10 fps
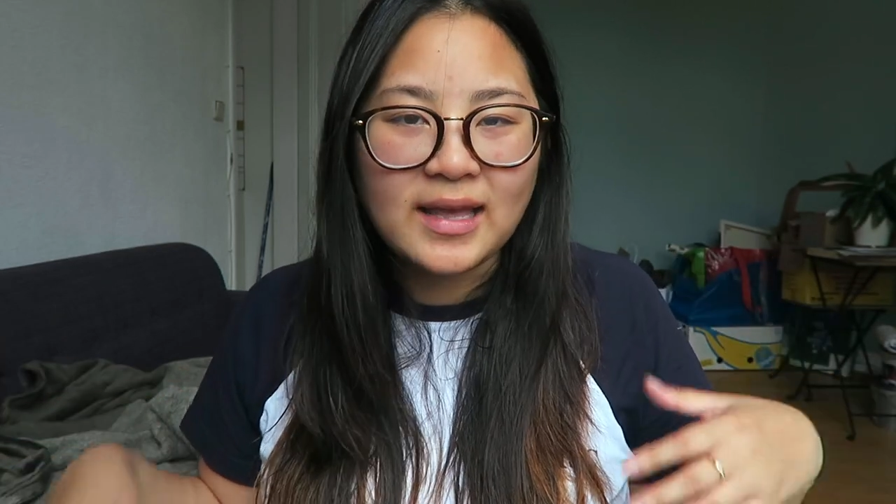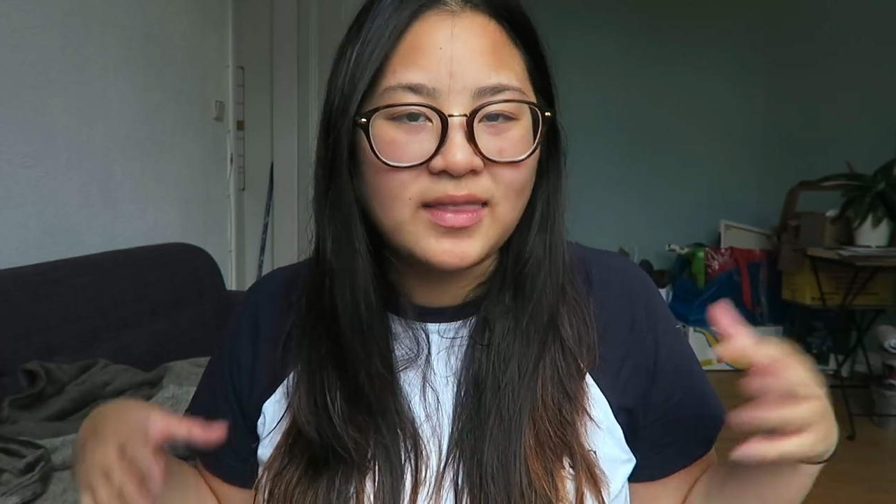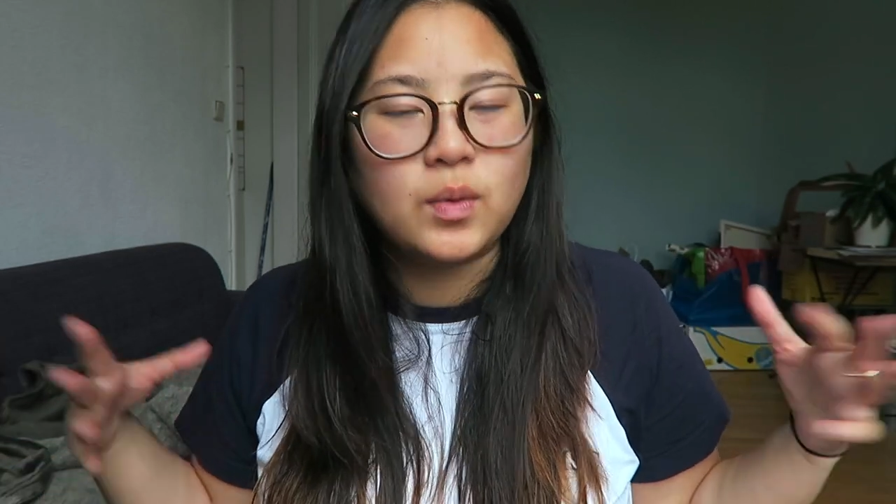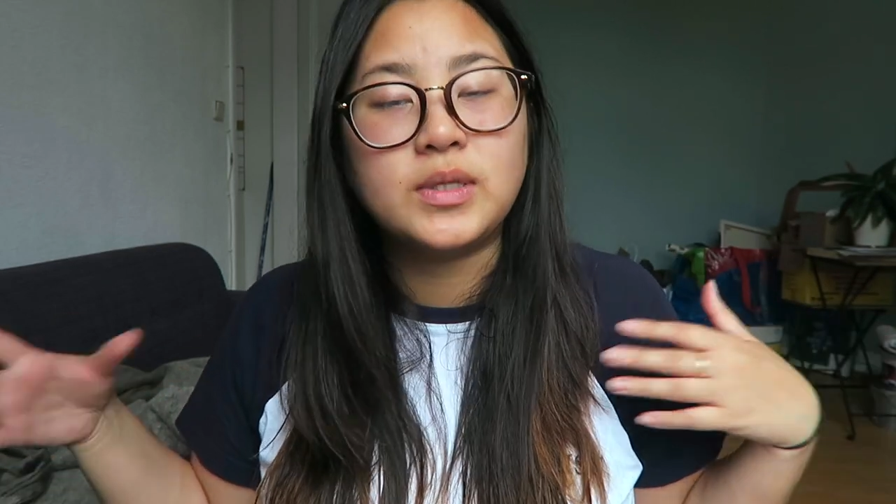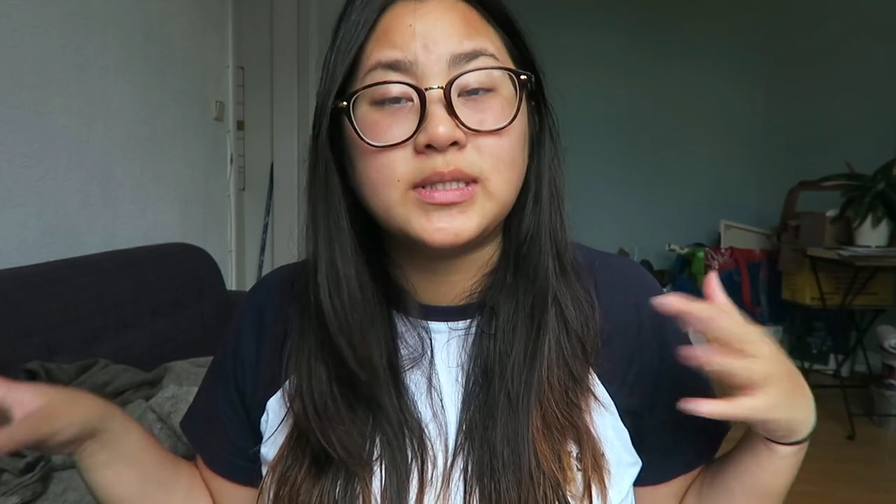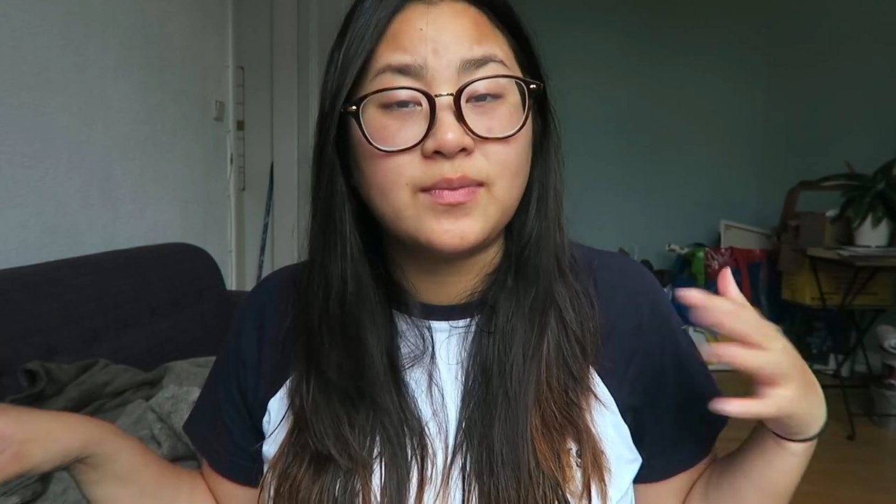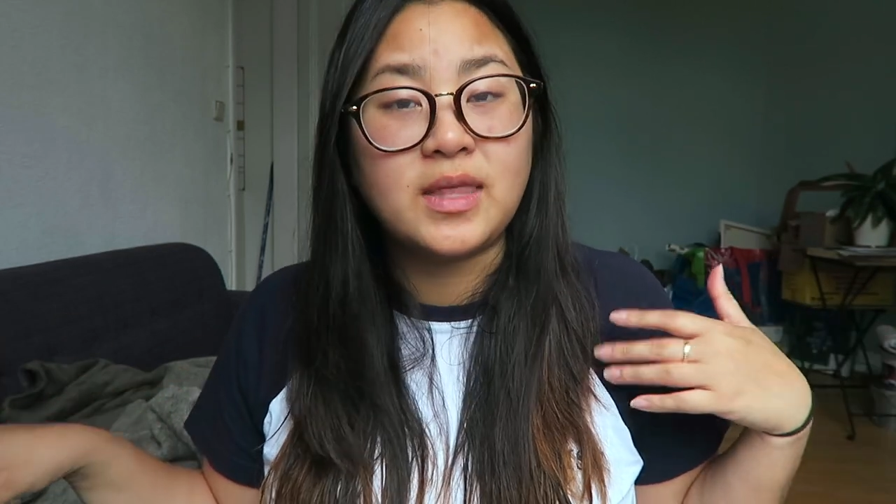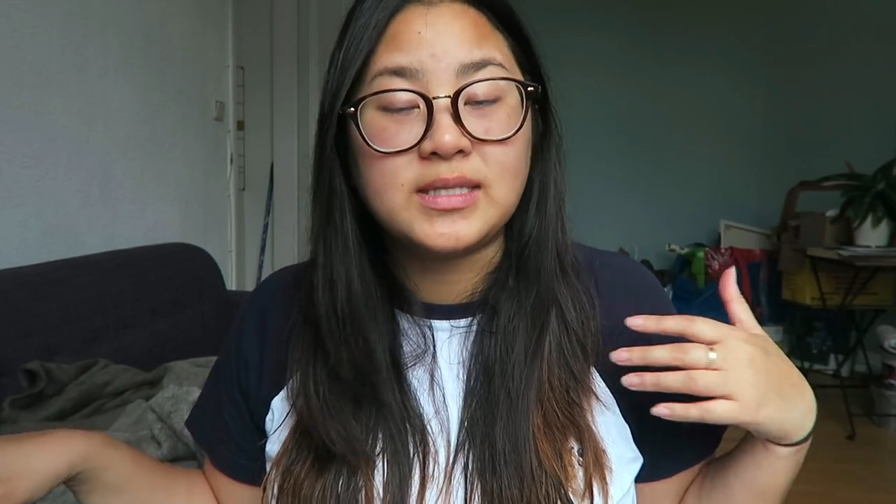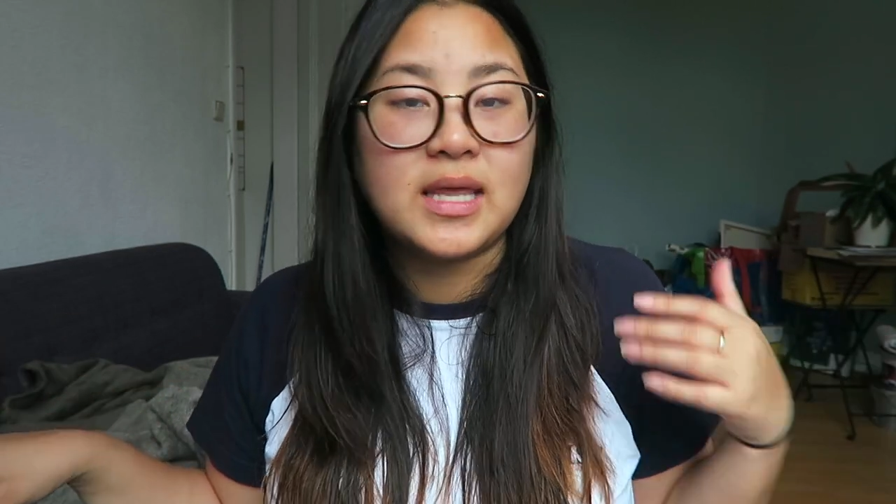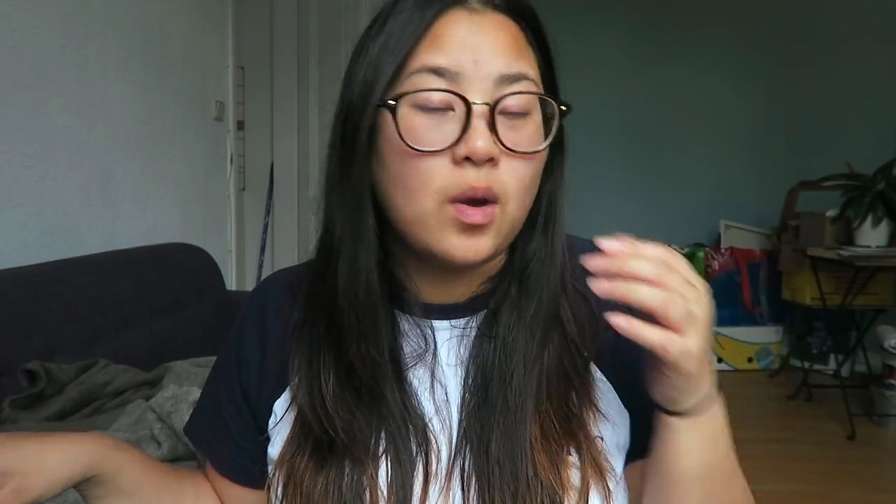Like, there were some
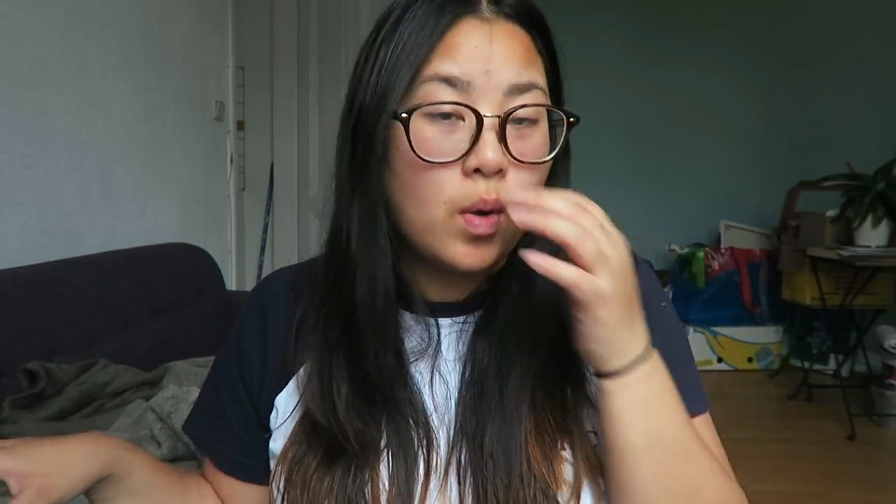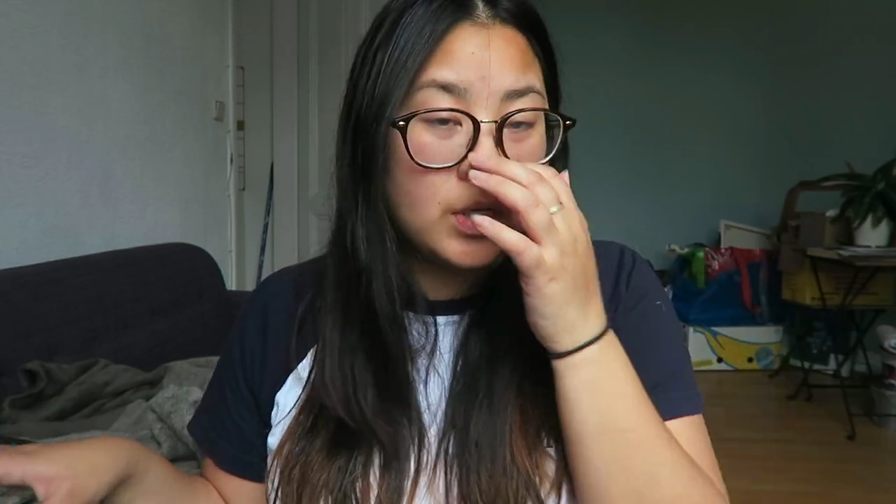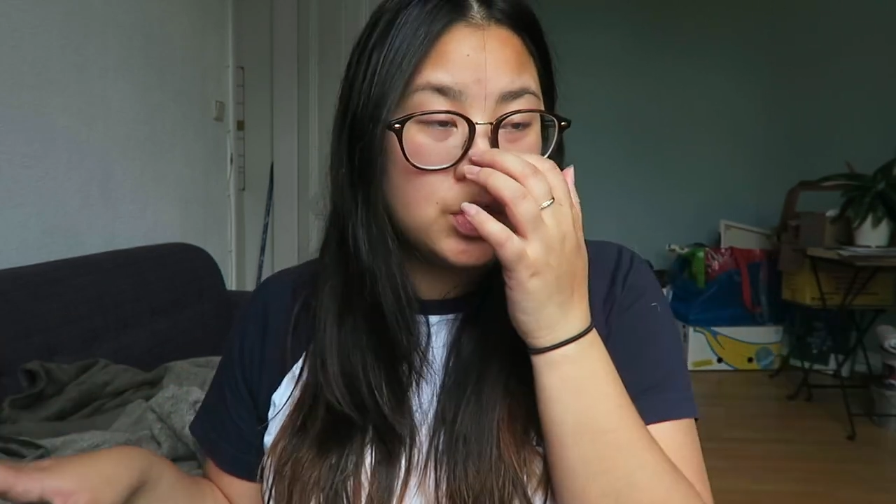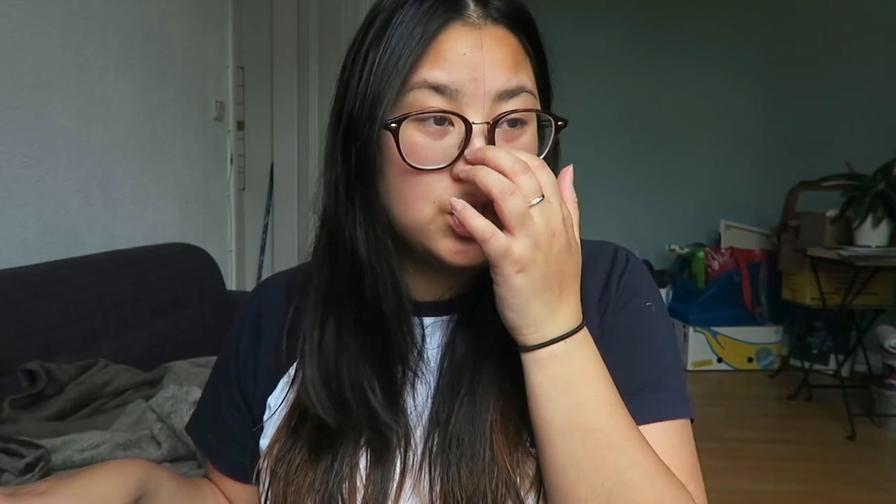things that I wanted